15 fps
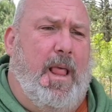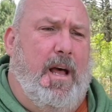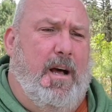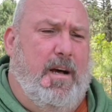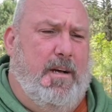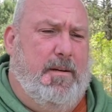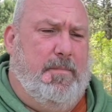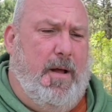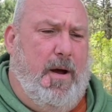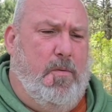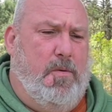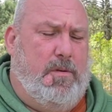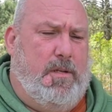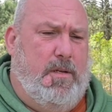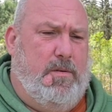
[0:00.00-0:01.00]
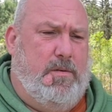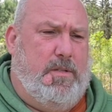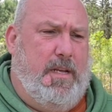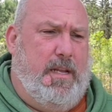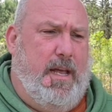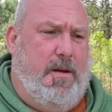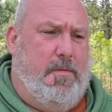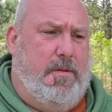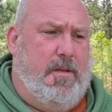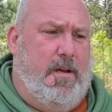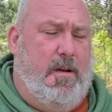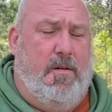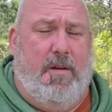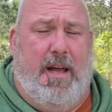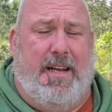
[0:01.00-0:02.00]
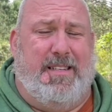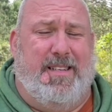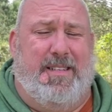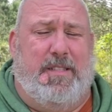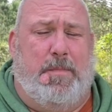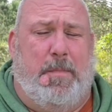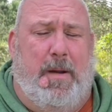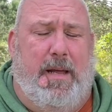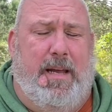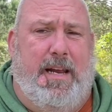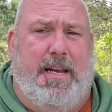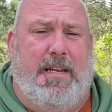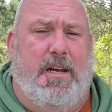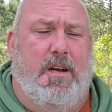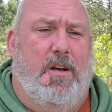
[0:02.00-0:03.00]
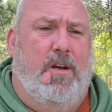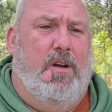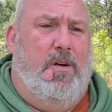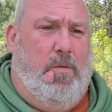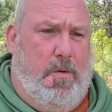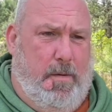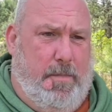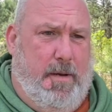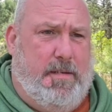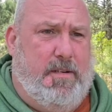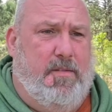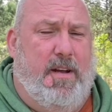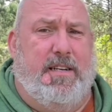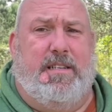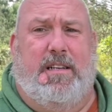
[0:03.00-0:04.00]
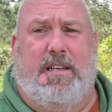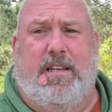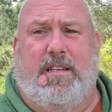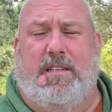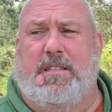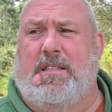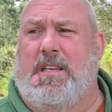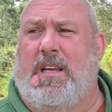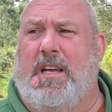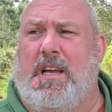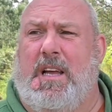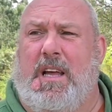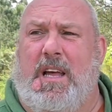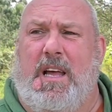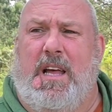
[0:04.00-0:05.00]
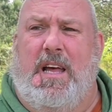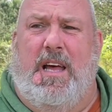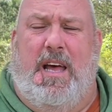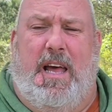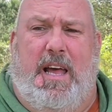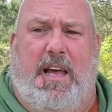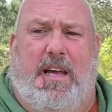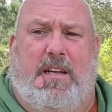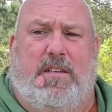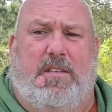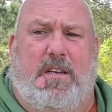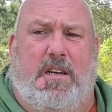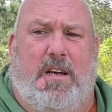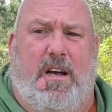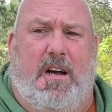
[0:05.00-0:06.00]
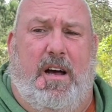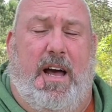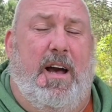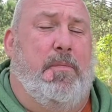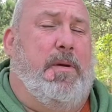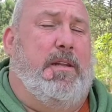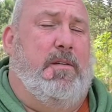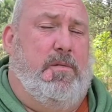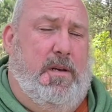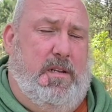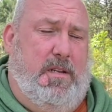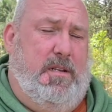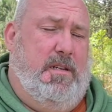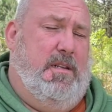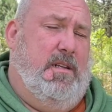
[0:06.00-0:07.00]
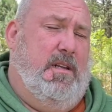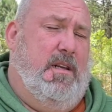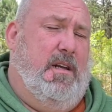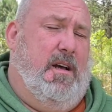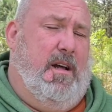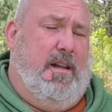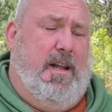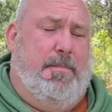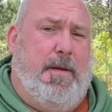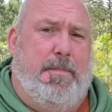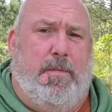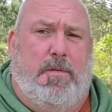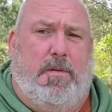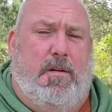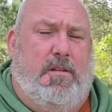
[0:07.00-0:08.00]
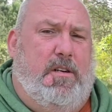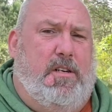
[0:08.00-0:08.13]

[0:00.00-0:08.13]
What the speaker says: I want to sit down with y'all and actually explain what pigeon racing is and how we do it. A lot of people don't